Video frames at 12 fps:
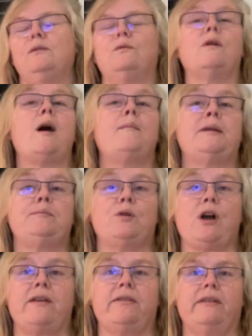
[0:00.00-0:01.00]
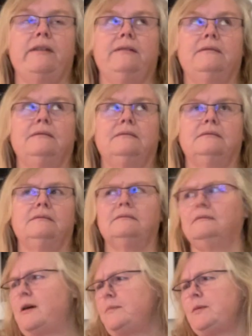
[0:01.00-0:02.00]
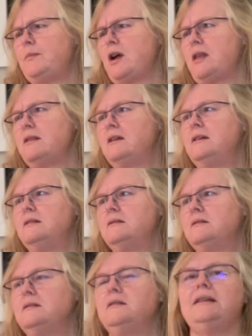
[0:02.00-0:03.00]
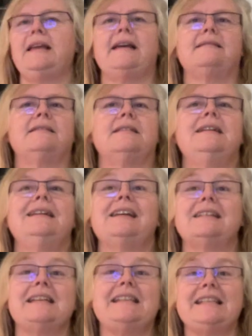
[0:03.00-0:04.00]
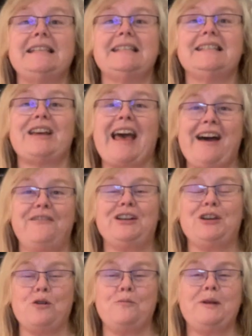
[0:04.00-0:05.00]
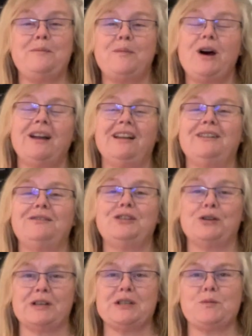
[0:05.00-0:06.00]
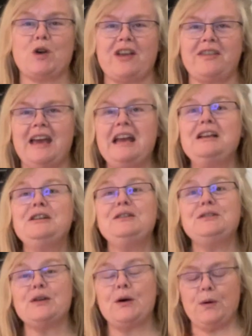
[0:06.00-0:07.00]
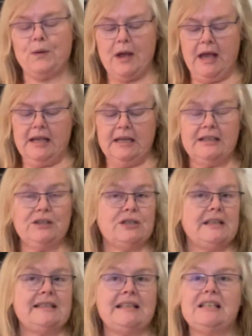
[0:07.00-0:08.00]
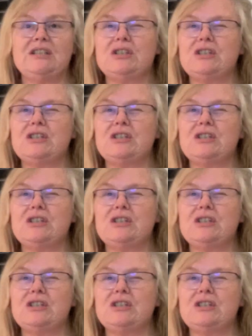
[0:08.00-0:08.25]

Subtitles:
ramen broth. Ramen broth? Yes, because I didn't have an open bottle of Nourish broth. So it's just a